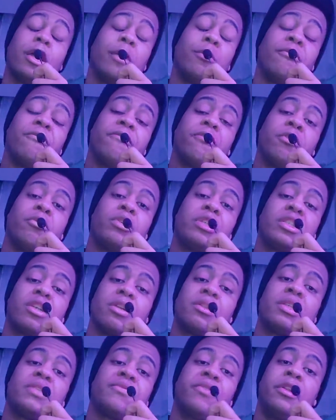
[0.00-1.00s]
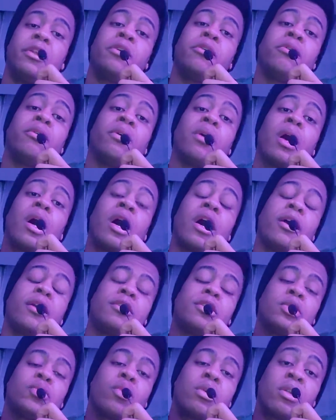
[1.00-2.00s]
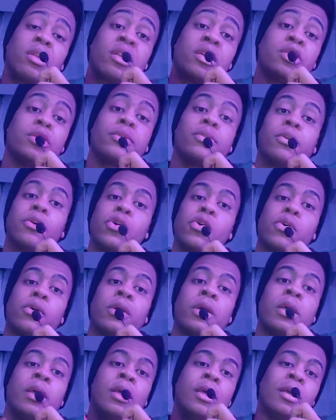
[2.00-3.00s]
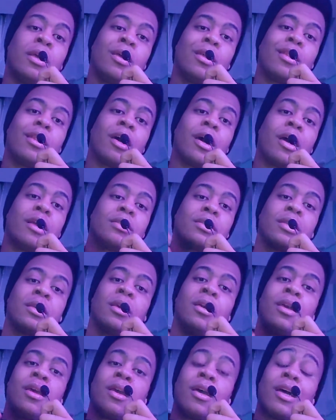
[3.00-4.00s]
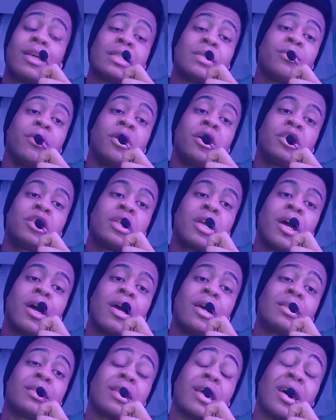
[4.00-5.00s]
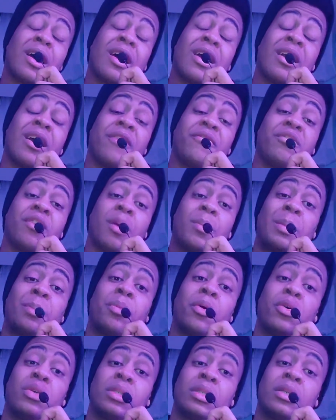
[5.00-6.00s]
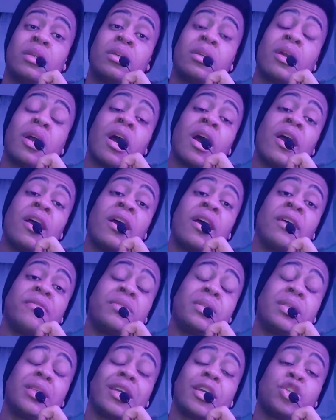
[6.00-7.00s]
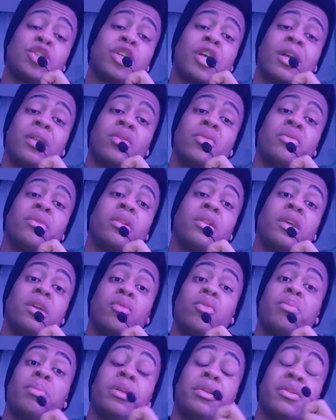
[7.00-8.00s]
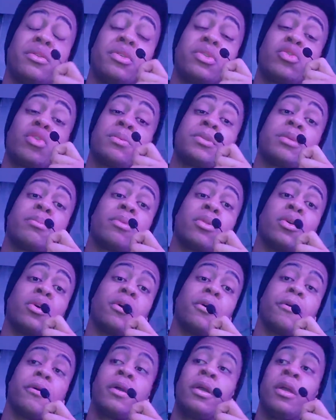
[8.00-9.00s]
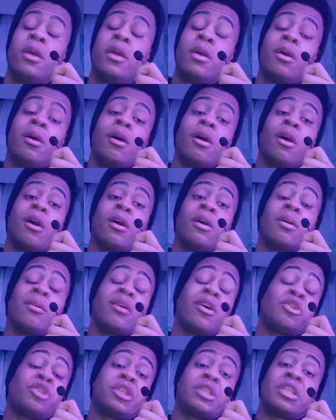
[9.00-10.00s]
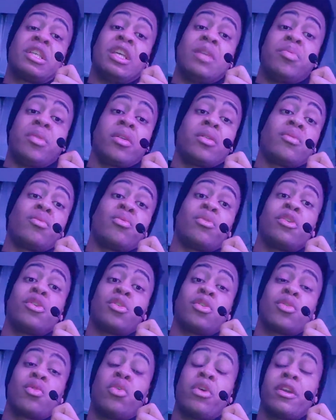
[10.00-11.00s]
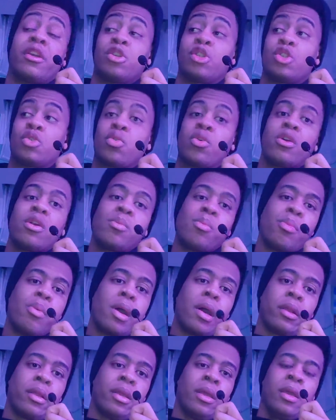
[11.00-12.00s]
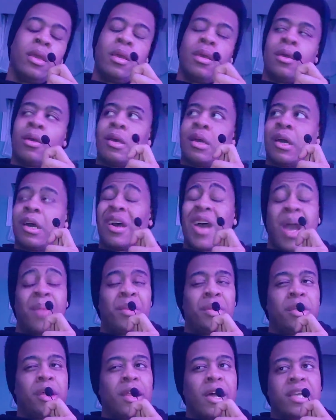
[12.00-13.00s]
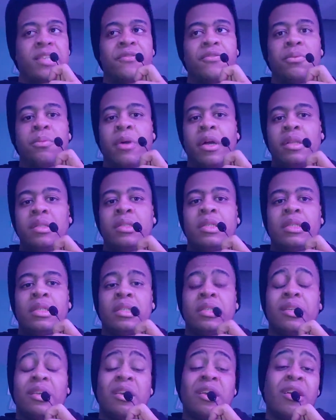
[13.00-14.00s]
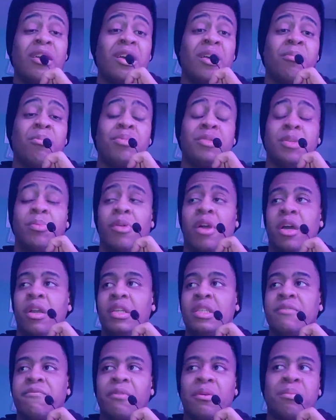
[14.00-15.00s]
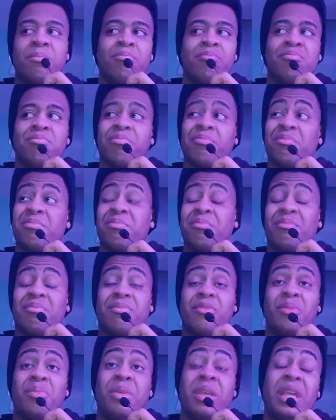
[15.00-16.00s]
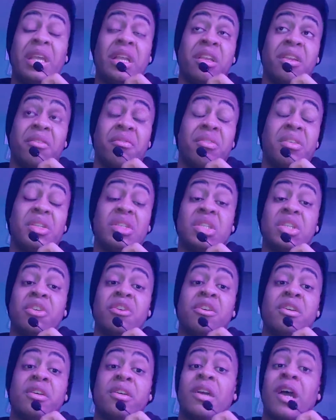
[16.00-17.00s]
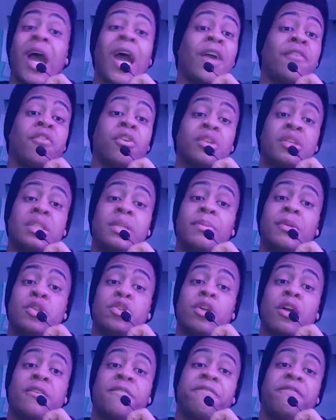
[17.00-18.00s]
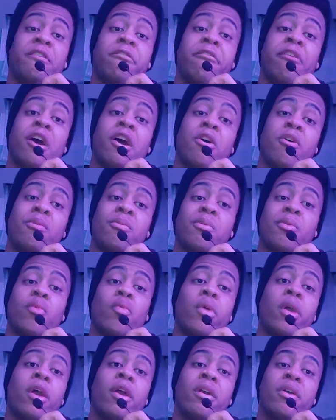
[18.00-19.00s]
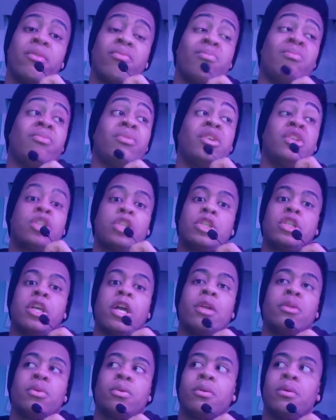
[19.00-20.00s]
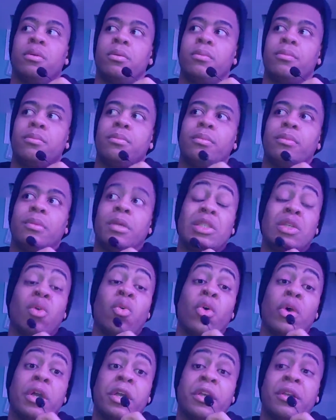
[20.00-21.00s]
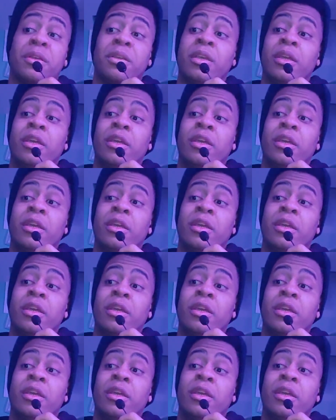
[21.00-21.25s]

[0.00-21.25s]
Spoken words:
before we start this video, I just want to let you know that as much as I have not been posting, I have a second channel. The link will be in the description below. I'll just keep it real quick and short, but I mean, the last few months, to be honest, from the beginning of this year, I've honestly been trying to figure out where this channel is going,